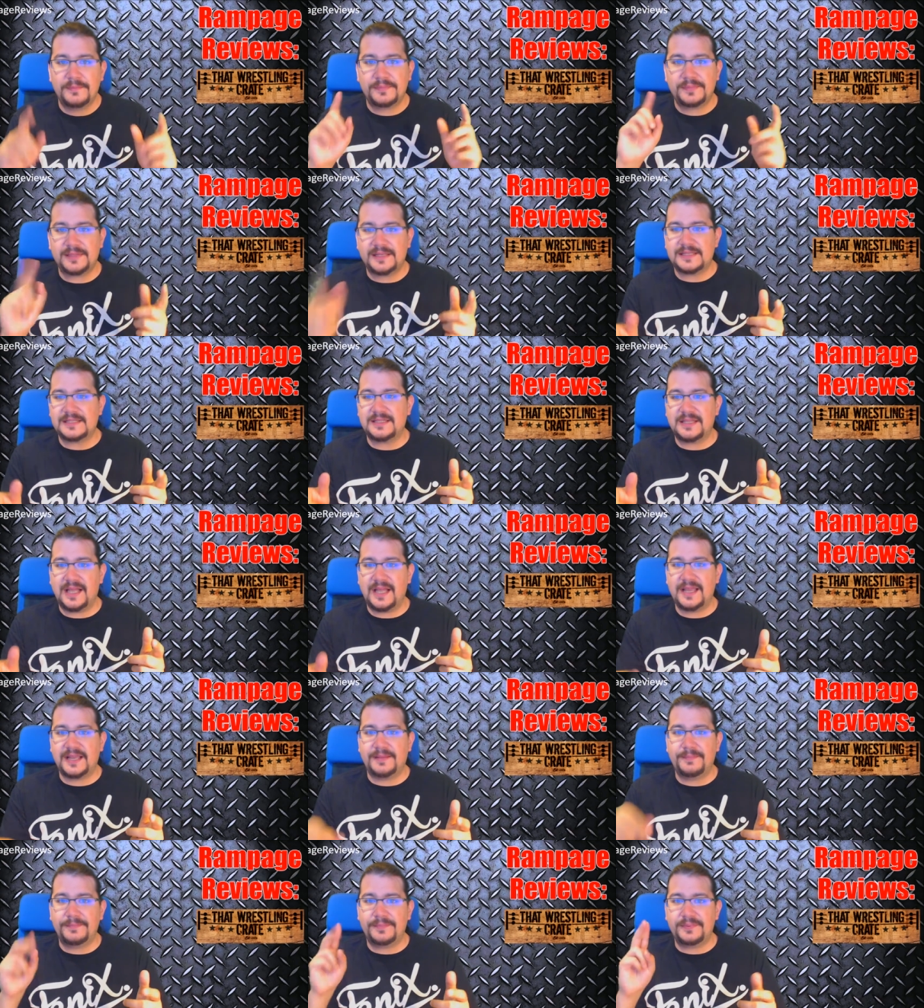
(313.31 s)
Please
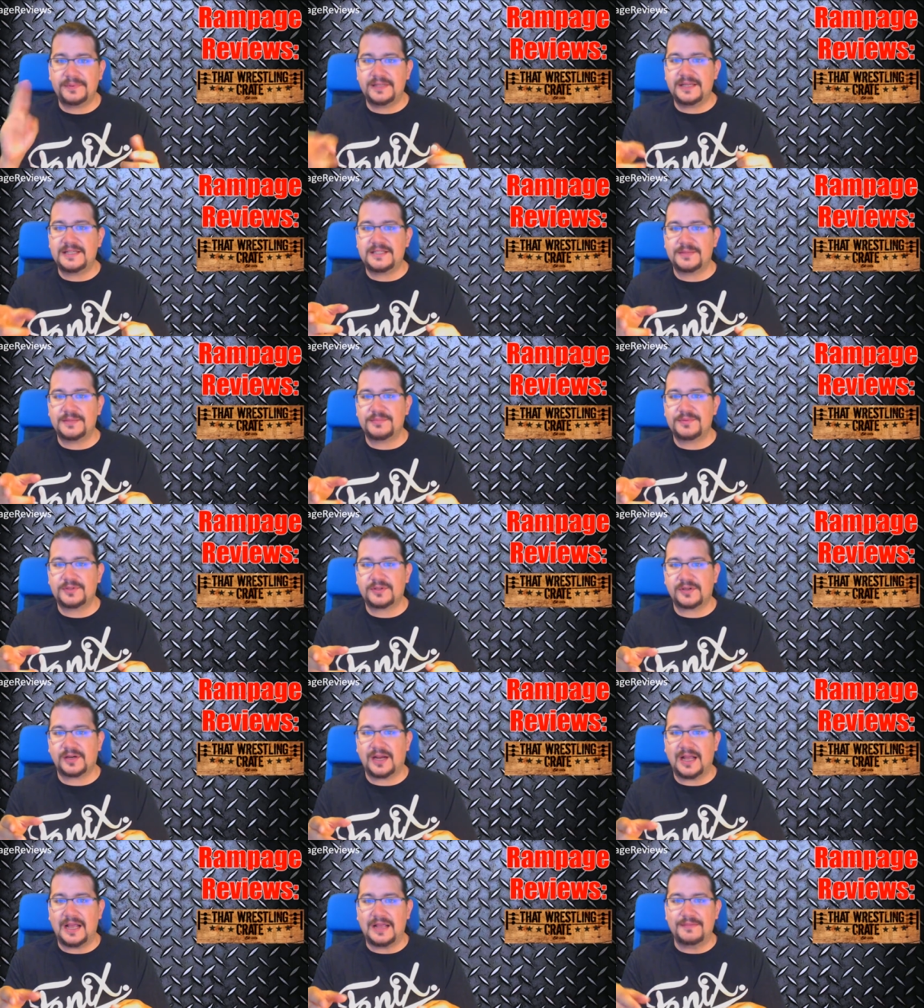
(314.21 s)
like, please
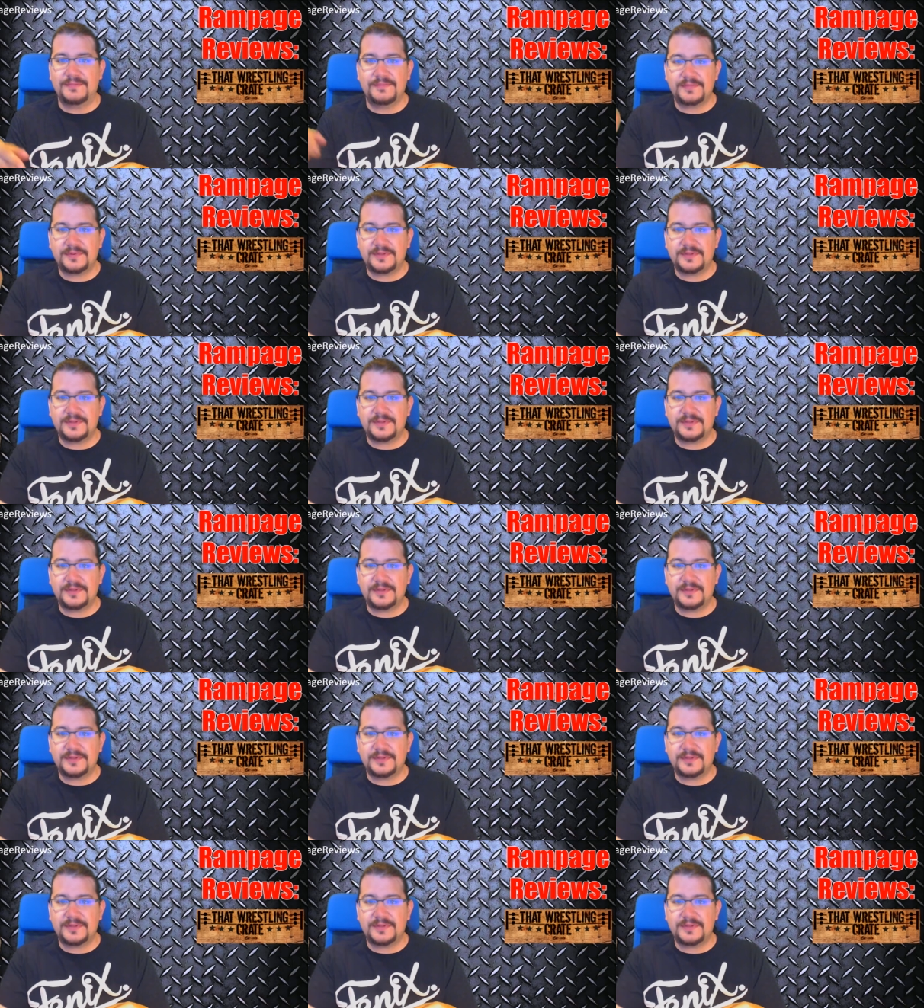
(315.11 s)
subscribe,